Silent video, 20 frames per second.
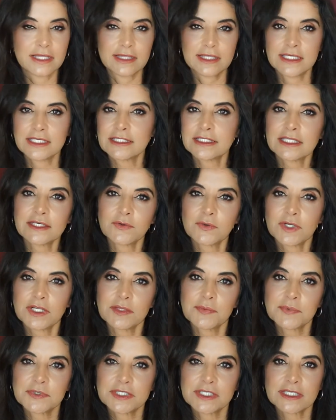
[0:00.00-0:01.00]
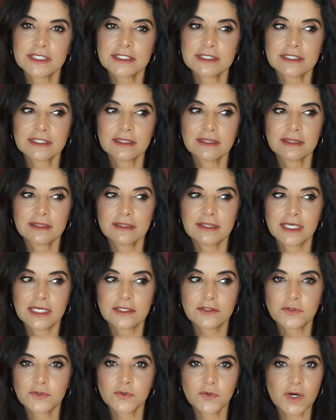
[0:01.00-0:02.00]
These liquid lipsticks, they
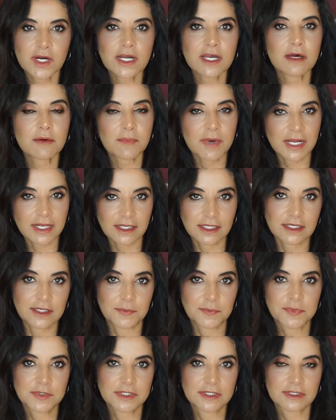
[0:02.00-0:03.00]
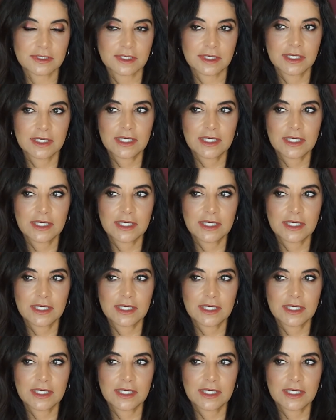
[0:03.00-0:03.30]
don't dry out my lips.